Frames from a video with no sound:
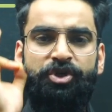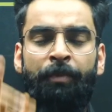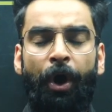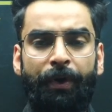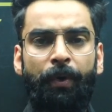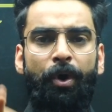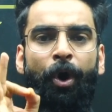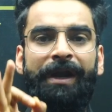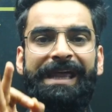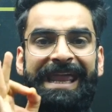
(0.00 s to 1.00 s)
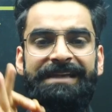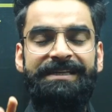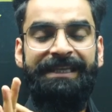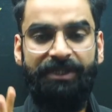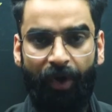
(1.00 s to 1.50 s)
tomorrow on
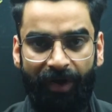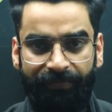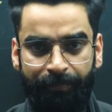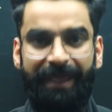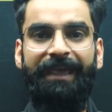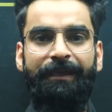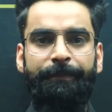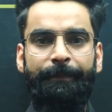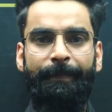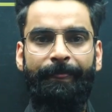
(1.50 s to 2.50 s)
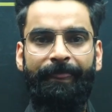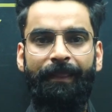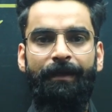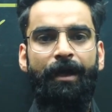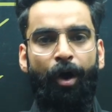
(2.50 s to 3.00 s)
18th of May,
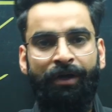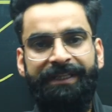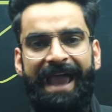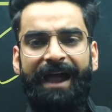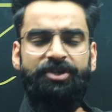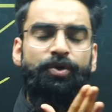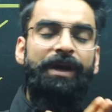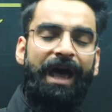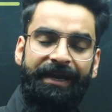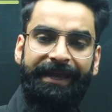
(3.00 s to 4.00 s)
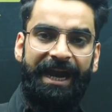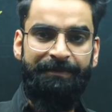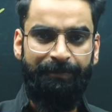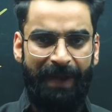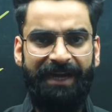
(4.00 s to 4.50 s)
on the actual
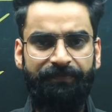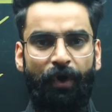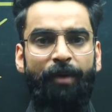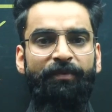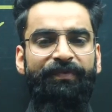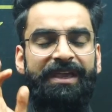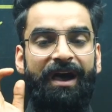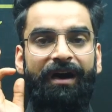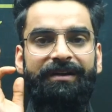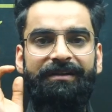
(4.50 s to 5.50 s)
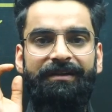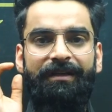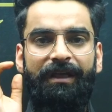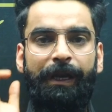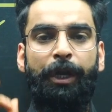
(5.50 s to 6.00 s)
Unacademy platform, we are
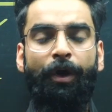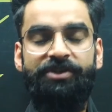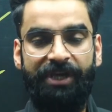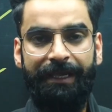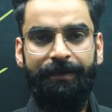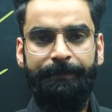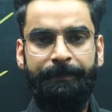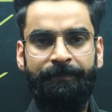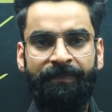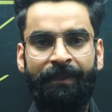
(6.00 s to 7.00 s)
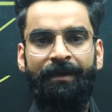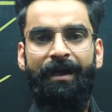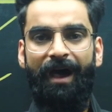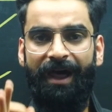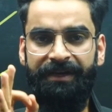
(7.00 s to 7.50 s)
launching
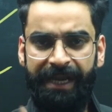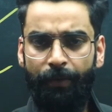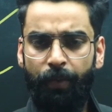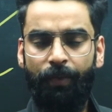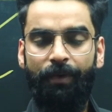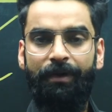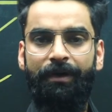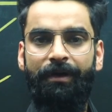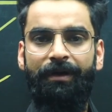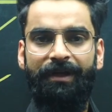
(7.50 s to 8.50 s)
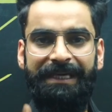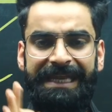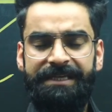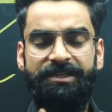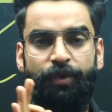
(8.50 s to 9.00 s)
a new
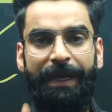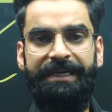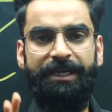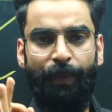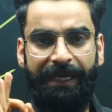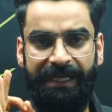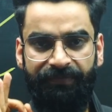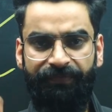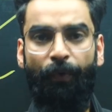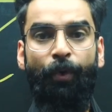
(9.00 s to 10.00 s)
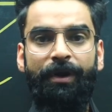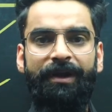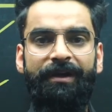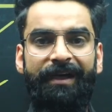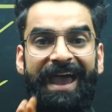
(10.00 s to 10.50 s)
NEET 2024
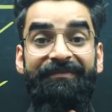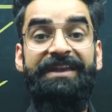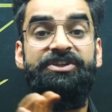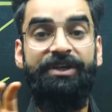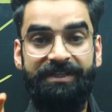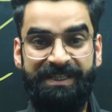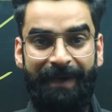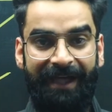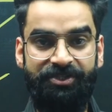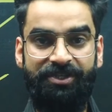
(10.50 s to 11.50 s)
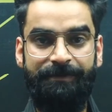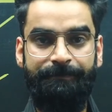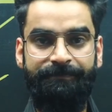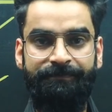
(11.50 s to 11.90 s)
Avengers batch